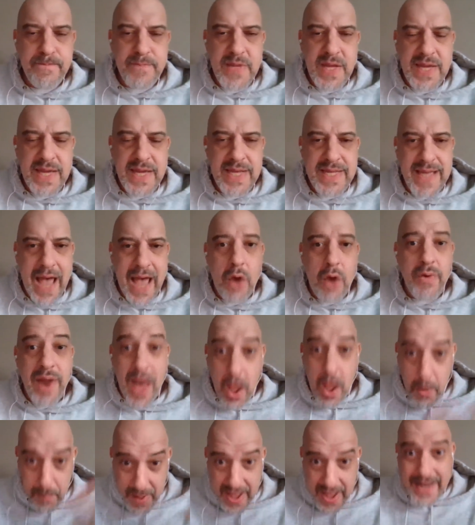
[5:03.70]
He's out
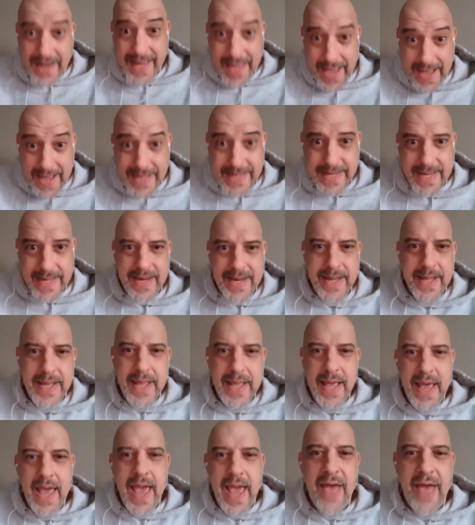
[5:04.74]
now podcasting.
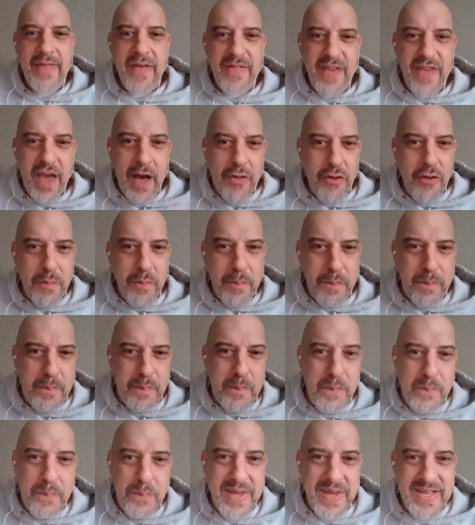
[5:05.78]
And then the other
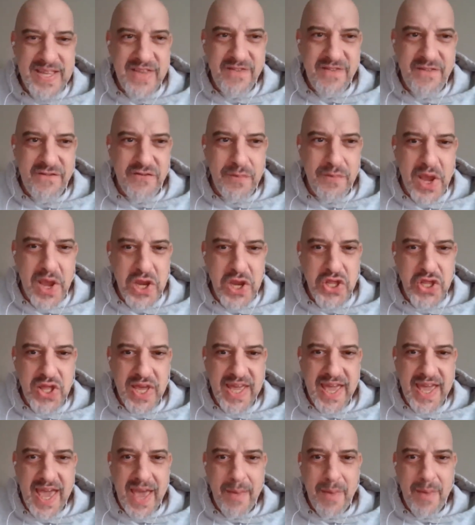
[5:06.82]
piece of information
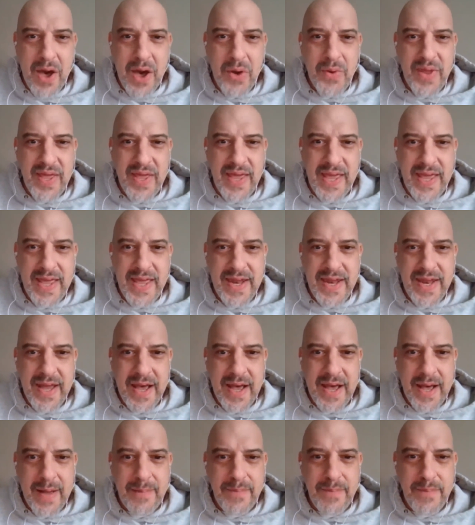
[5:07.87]
that came out in
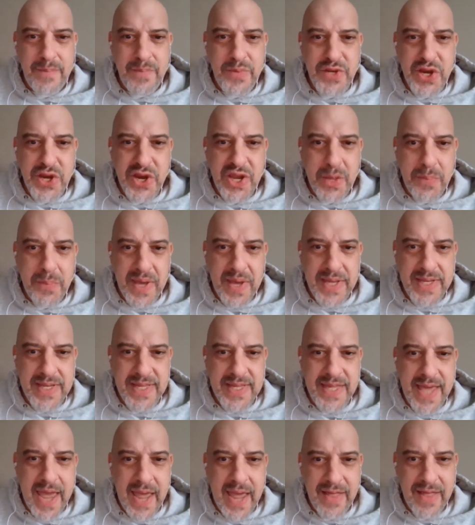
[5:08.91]
Jerry Capasi's
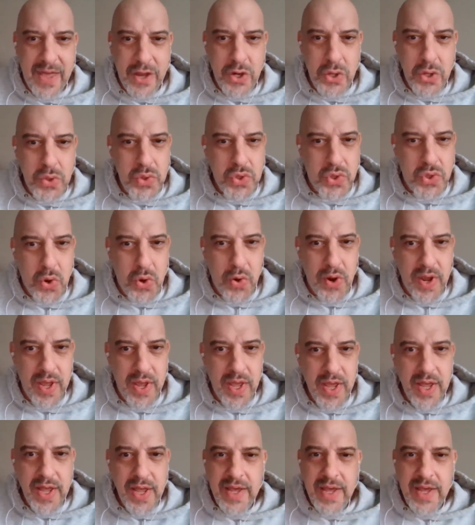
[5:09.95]
Gangland news story,